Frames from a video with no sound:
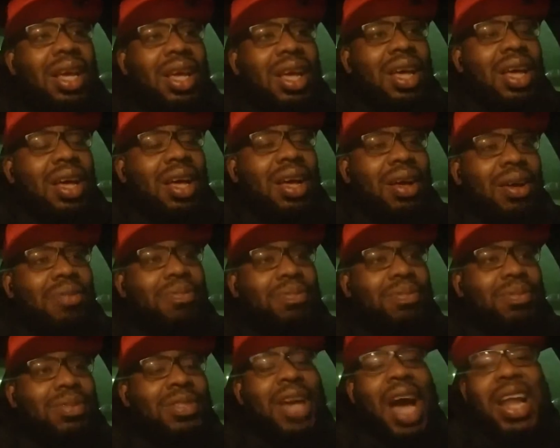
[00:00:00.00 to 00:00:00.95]

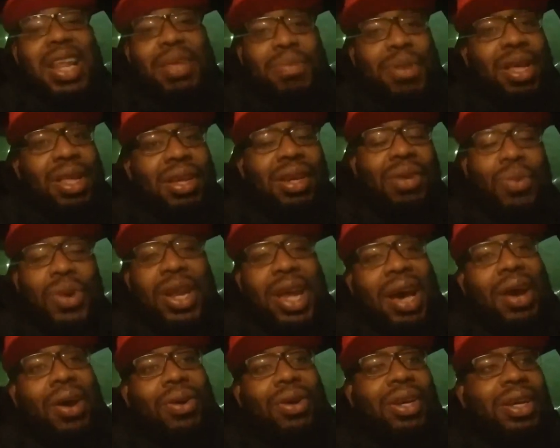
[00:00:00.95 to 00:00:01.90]
Um, Scotty Miller went
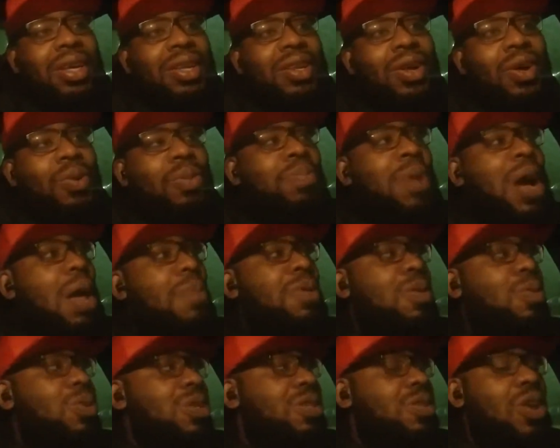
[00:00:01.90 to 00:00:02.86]
out, you know, probably
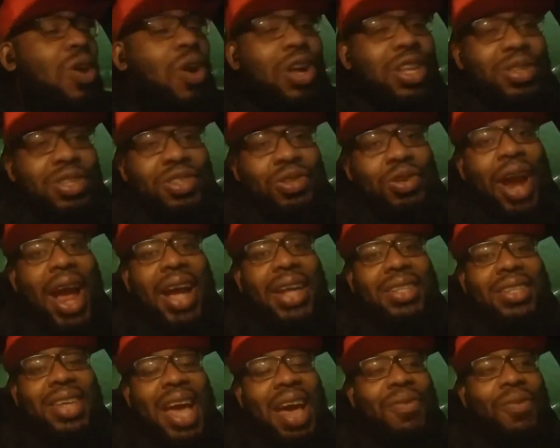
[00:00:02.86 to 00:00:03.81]
was on track
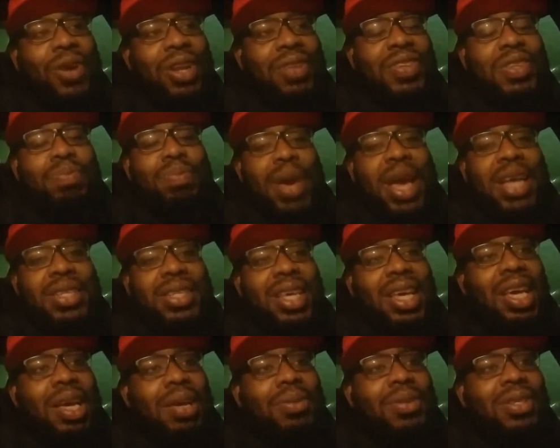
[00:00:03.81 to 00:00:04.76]
to have one of his best
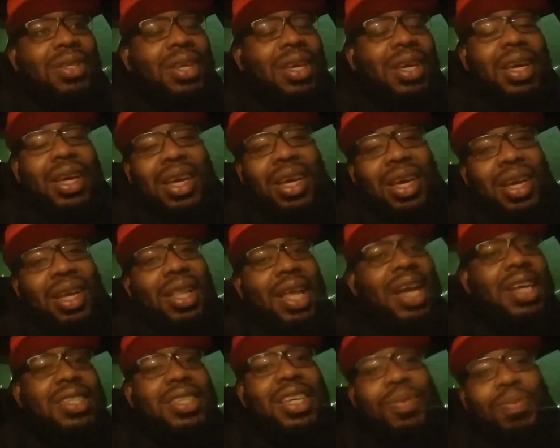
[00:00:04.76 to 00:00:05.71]
games. Like
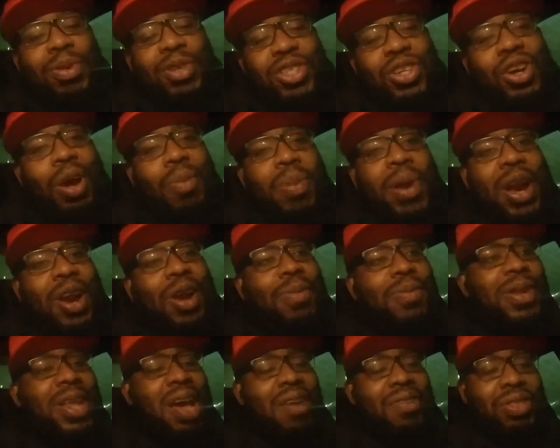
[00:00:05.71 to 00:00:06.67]
I said, Breshad
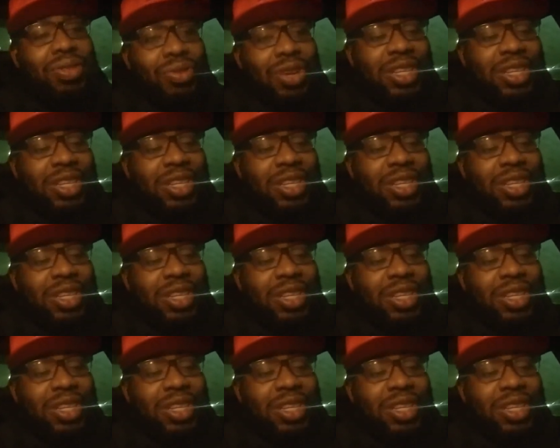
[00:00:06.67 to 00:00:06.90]
Perriman having three